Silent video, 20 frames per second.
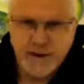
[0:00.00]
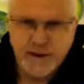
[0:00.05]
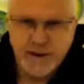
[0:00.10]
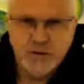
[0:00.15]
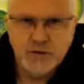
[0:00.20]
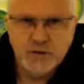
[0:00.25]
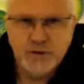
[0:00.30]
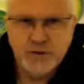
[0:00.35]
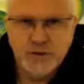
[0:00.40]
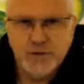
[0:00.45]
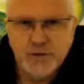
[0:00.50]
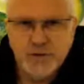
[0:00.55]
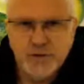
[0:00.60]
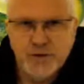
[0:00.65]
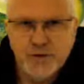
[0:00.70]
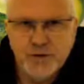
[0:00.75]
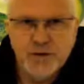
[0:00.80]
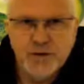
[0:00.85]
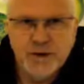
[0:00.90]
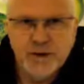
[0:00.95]

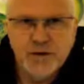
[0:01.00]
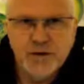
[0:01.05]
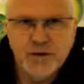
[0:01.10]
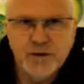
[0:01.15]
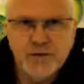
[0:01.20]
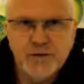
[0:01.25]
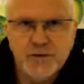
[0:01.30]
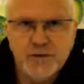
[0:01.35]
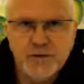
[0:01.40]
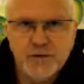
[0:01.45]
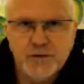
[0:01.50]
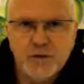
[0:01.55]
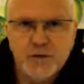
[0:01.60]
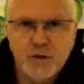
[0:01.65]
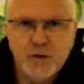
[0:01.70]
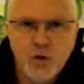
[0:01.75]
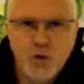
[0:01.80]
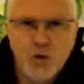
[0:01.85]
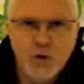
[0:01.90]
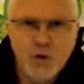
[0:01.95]
illness, sickness,
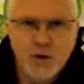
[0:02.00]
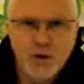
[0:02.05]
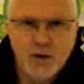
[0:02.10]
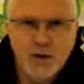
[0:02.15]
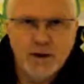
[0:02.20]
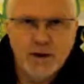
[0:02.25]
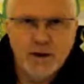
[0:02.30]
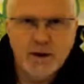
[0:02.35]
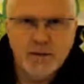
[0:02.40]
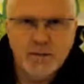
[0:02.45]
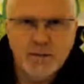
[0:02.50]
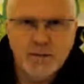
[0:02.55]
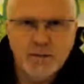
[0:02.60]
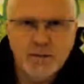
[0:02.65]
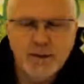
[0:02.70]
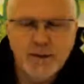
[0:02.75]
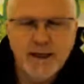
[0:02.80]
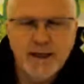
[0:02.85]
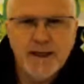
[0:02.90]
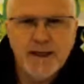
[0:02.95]
or
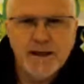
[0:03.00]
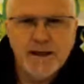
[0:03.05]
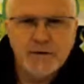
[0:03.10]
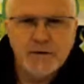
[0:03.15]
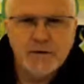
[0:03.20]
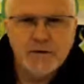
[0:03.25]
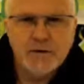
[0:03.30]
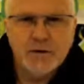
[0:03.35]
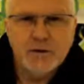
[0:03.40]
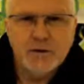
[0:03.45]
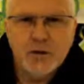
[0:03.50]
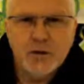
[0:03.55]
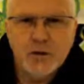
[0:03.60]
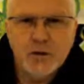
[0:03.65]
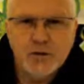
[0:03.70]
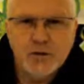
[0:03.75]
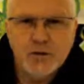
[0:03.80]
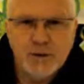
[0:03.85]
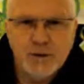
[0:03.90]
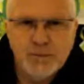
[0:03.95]
pain
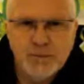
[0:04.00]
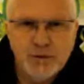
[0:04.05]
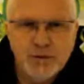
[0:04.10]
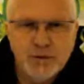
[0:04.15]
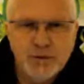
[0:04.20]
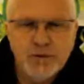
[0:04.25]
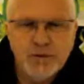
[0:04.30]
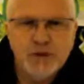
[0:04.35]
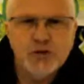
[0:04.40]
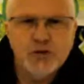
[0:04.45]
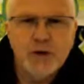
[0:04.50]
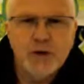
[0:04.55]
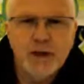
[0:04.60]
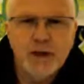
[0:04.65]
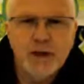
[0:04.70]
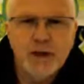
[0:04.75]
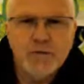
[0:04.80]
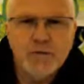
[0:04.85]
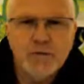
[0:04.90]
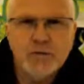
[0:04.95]
or symptom that you
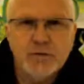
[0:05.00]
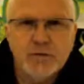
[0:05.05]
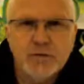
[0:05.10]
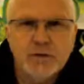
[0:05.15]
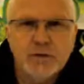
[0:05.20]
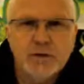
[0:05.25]
have,